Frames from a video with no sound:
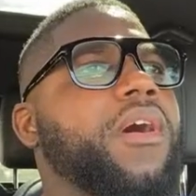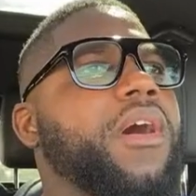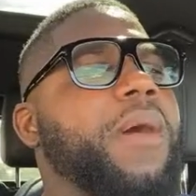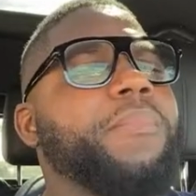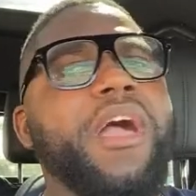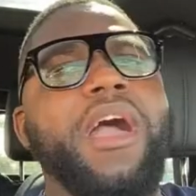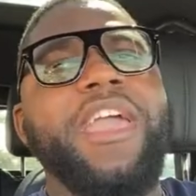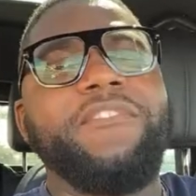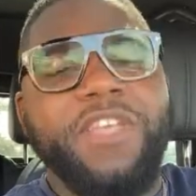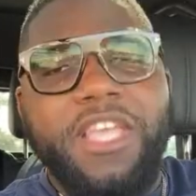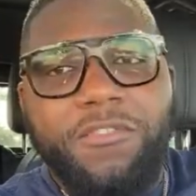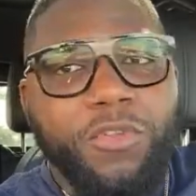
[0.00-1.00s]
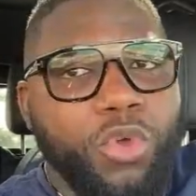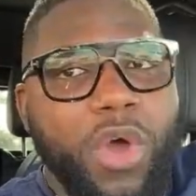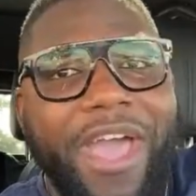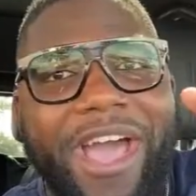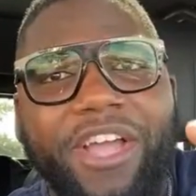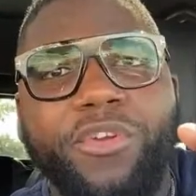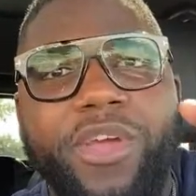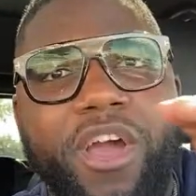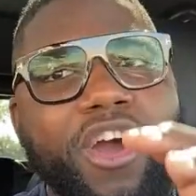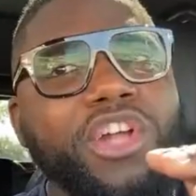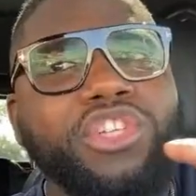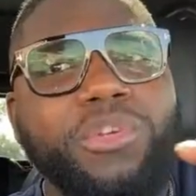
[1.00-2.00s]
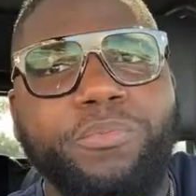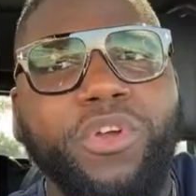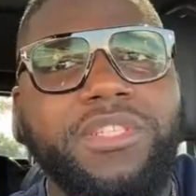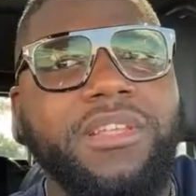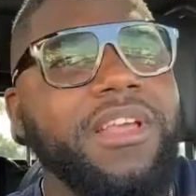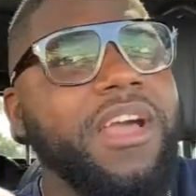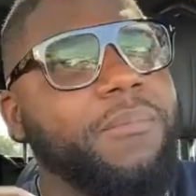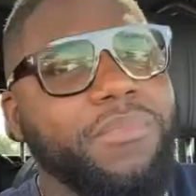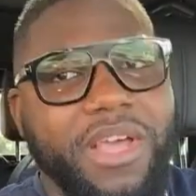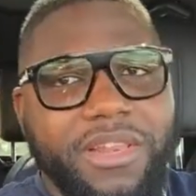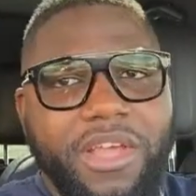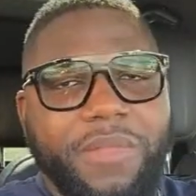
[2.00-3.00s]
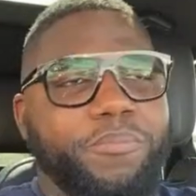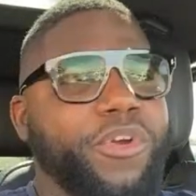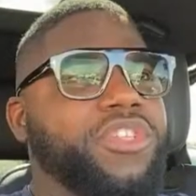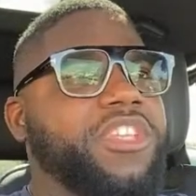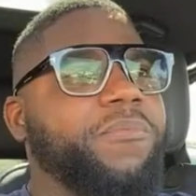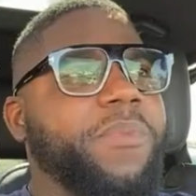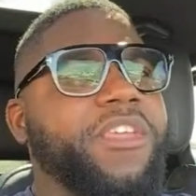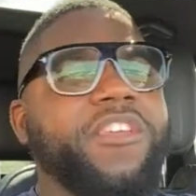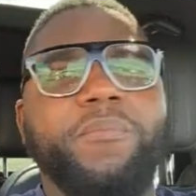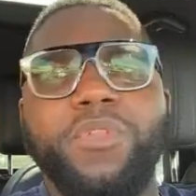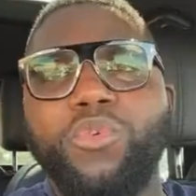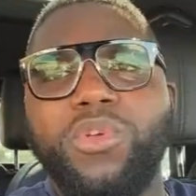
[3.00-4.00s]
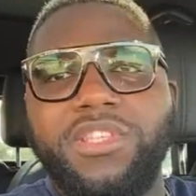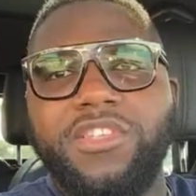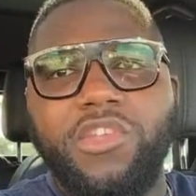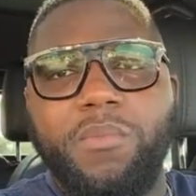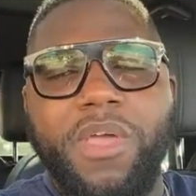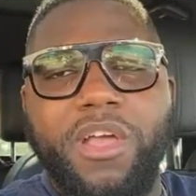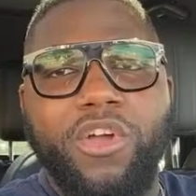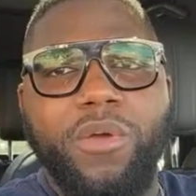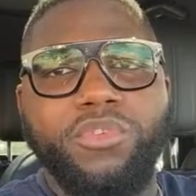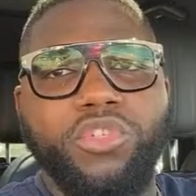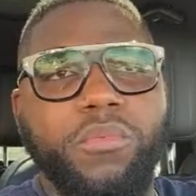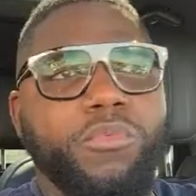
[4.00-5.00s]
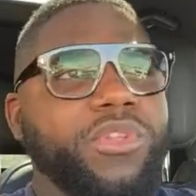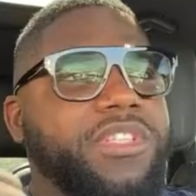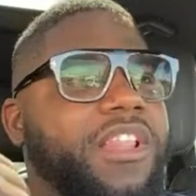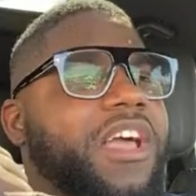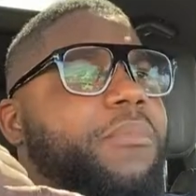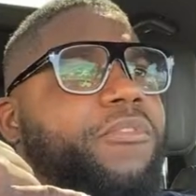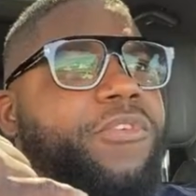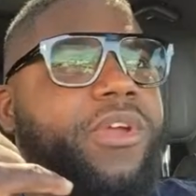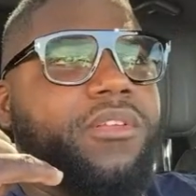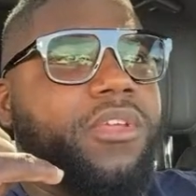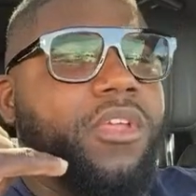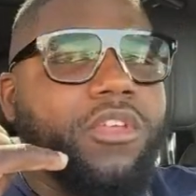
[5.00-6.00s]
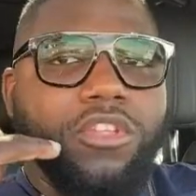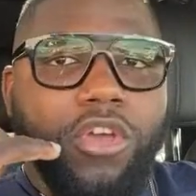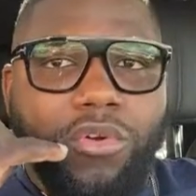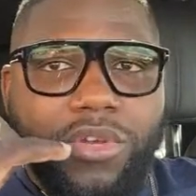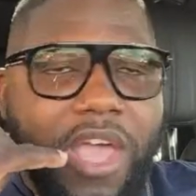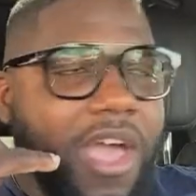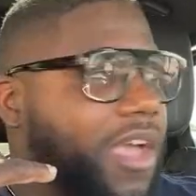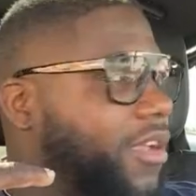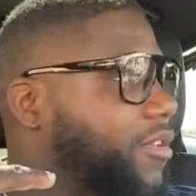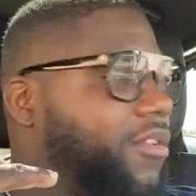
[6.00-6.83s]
I'm not. Even though I agree 100%, I'm not that person. If me know say something I come through, me tell my friend, yo dog.